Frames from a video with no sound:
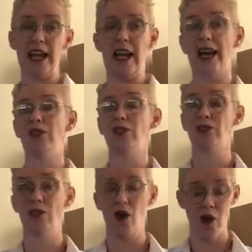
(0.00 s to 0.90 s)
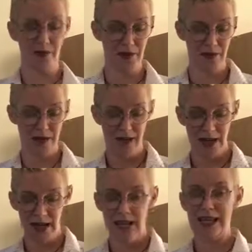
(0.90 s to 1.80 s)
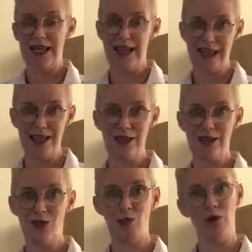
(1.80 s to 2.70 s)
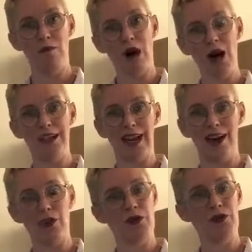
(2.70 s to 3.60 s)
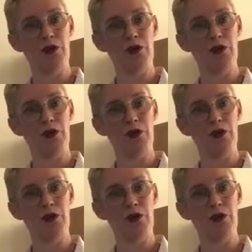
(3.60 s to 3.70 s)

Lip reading: In ancient times, kings were marked out or